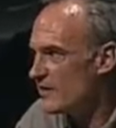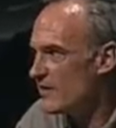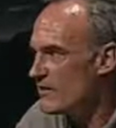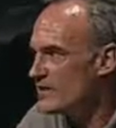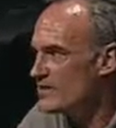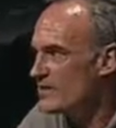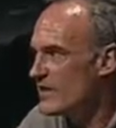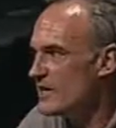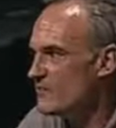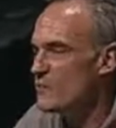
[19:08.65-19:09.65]
there isn't
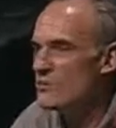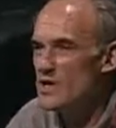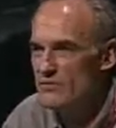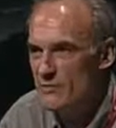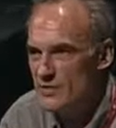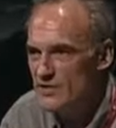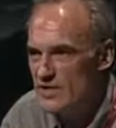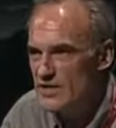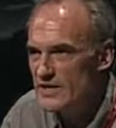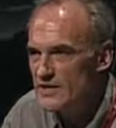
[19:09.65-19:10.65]
any room left for
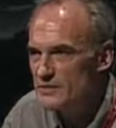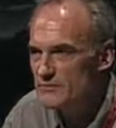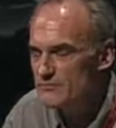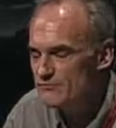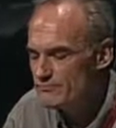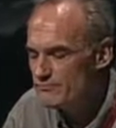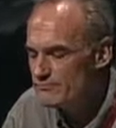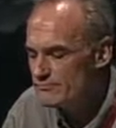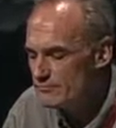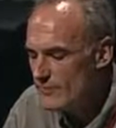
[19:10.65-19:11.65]
mistakes.
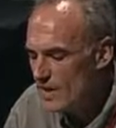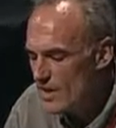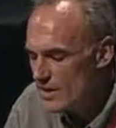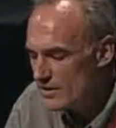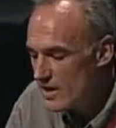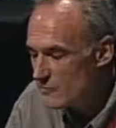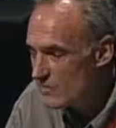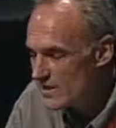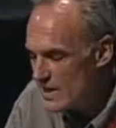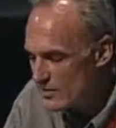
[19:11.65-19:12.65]
Now, I'm
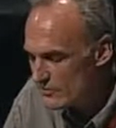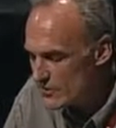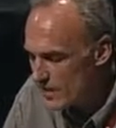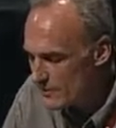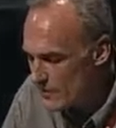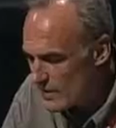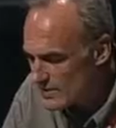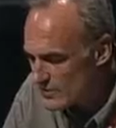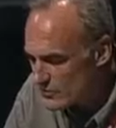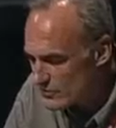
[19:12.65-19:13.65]
running out of time quite
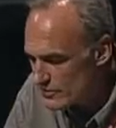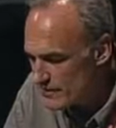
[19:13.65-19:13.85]
soon.